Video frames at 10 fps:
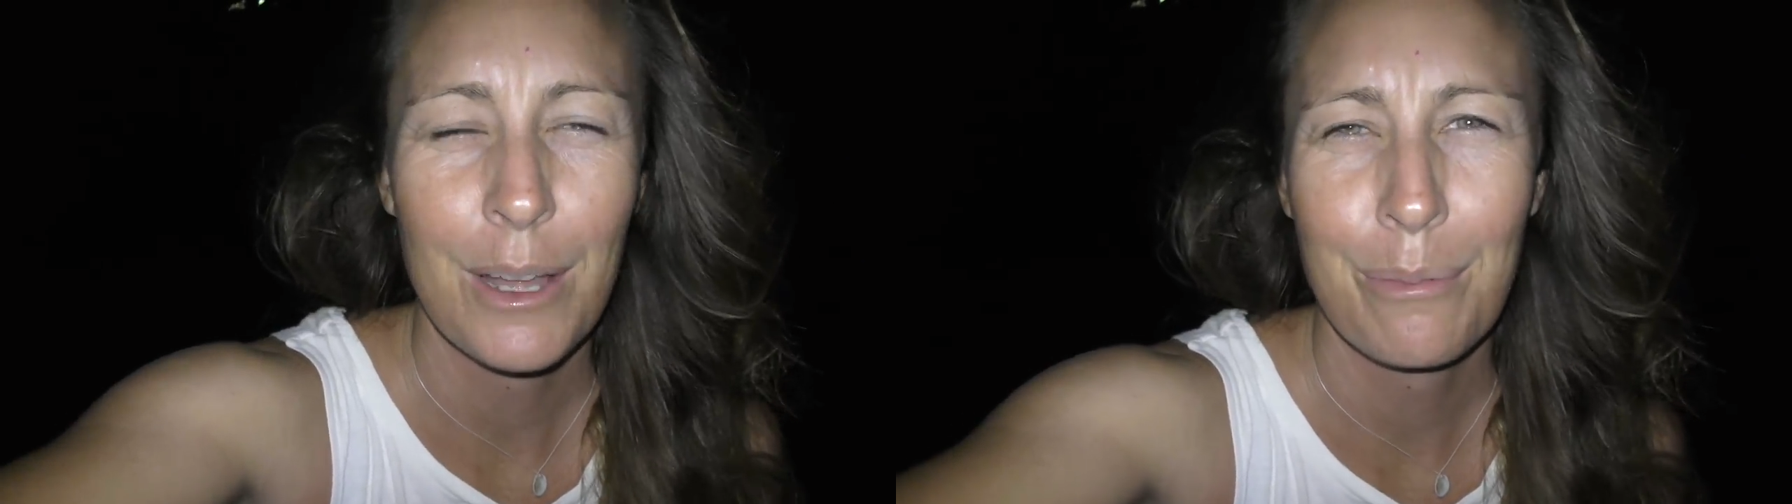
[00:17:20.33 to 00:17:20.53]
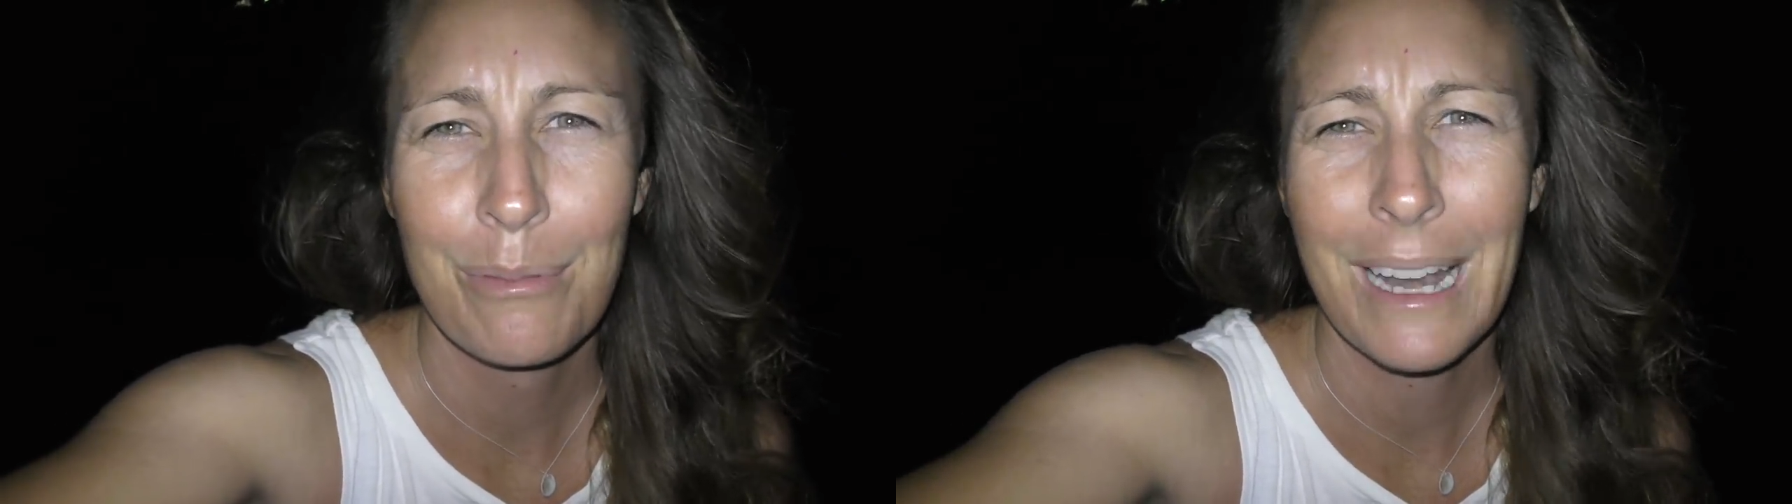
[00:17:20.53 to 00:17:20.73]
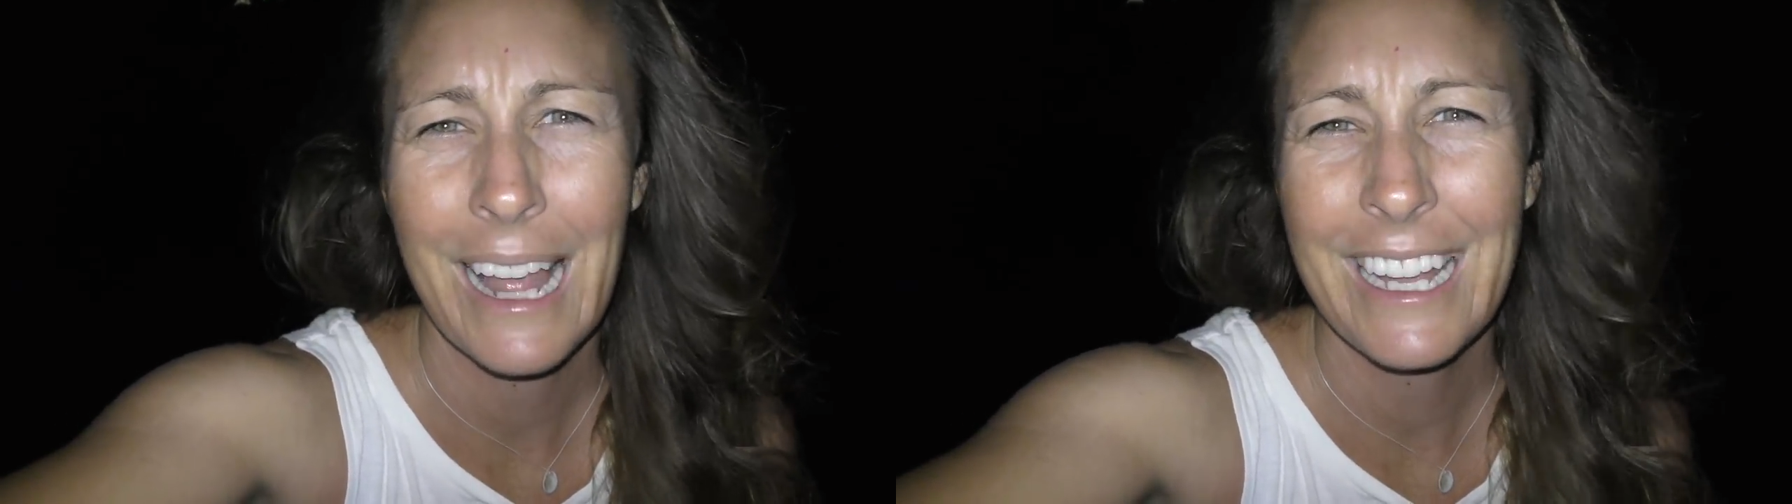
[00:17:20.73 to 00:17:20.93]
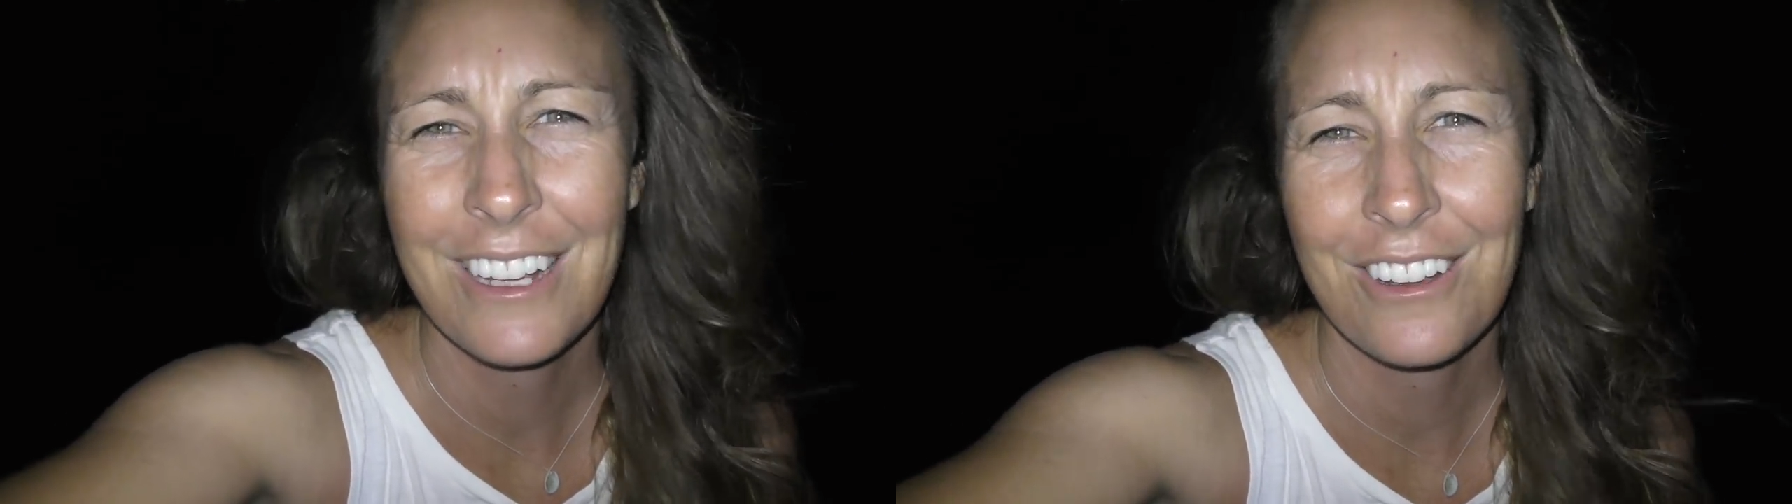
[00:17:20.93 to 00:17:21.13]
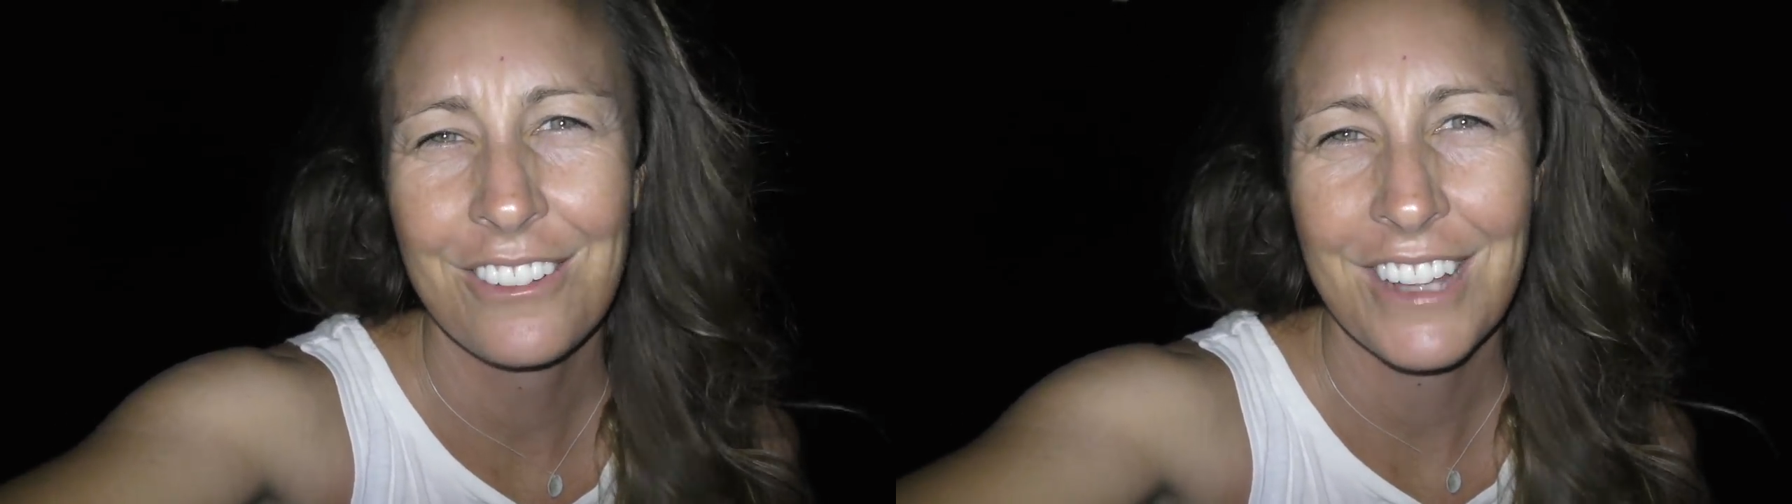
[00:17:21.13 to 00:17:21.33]
her plane
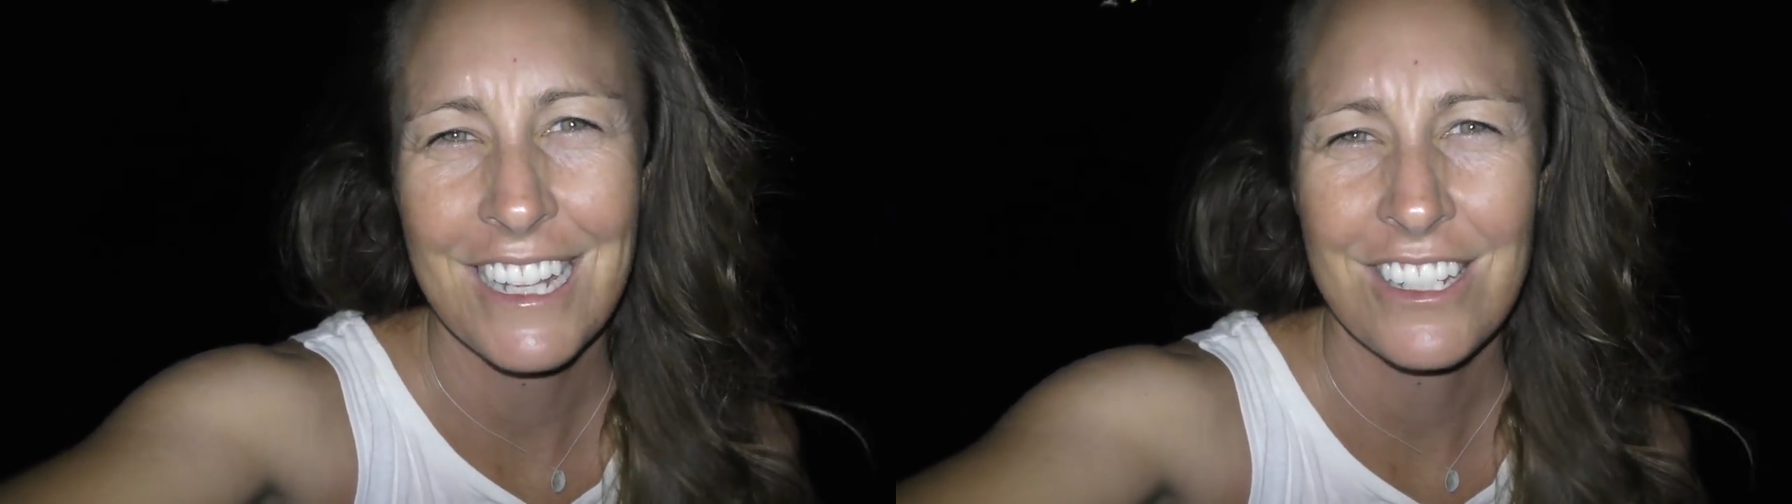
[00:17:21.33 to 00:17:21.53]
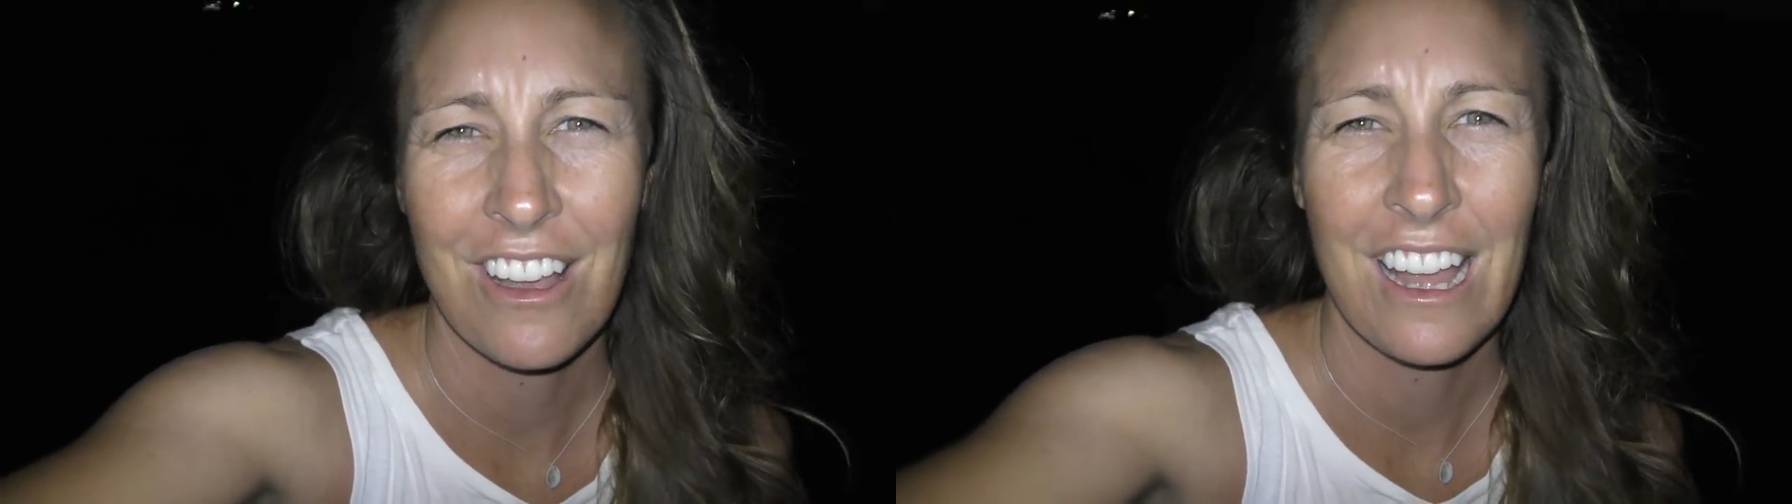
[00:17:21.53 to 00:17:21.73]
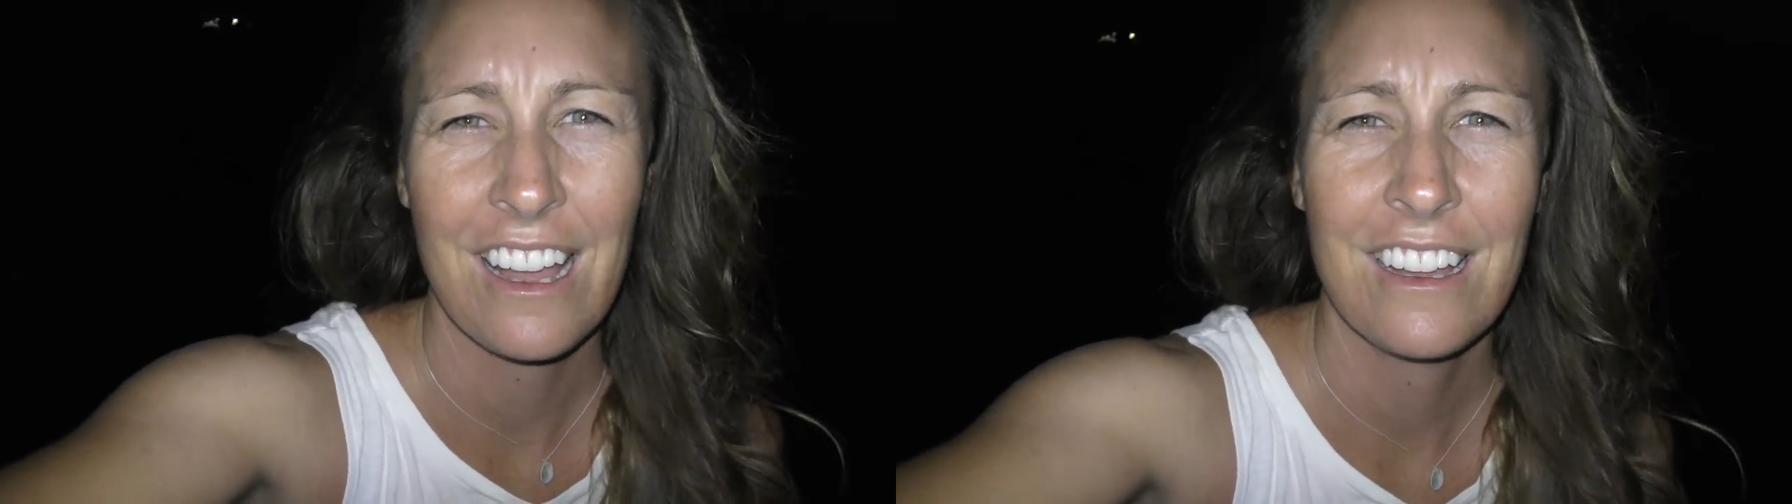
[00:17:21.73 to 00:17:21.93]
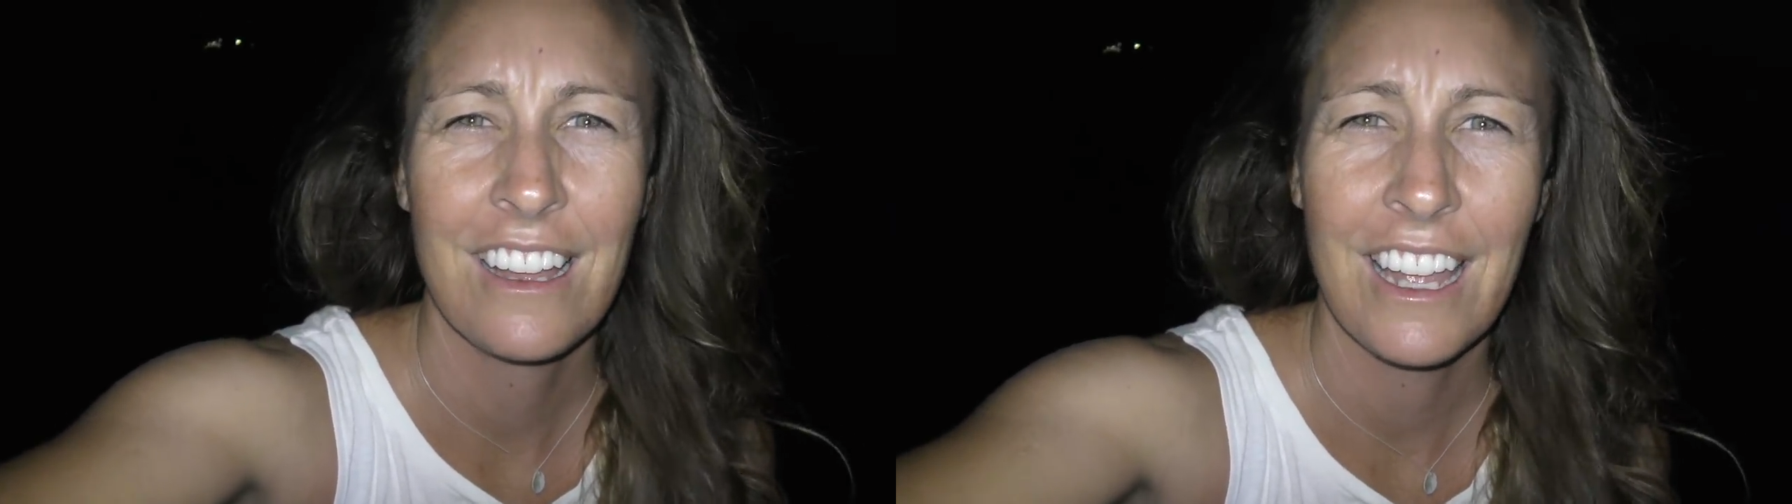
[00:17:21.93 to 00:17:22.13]
got a flat tire